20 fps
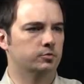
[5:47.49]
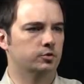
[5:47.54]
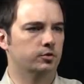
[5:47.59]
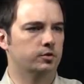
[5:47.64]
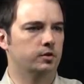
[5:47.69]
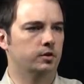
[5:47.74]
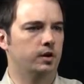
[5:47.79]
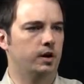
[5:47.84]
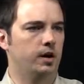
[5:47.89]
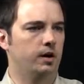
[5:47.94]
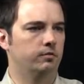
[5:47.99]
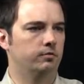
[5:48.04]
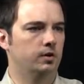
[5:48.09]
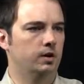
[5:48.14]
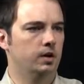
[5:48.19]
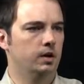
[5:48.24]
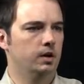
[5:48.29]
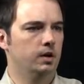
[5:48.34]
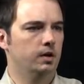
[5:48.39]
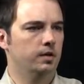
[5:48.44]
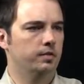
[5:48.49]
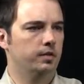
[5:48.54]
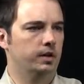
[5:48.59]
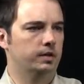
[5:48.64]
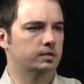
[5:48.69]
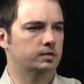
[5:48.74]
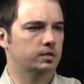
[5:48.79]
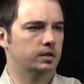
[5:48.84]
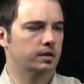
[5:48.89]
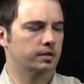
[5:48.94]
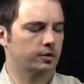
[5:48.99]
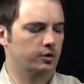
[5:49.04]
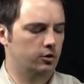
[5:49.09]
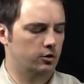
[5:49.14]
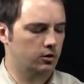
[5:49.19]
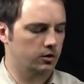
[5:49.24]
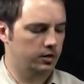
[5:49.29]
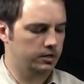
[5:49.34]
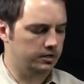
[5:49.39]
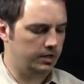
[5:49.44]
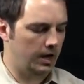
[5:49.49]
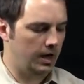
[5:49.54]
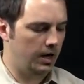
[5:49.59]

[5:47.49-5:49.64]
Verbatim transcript: So here I have that uh, the current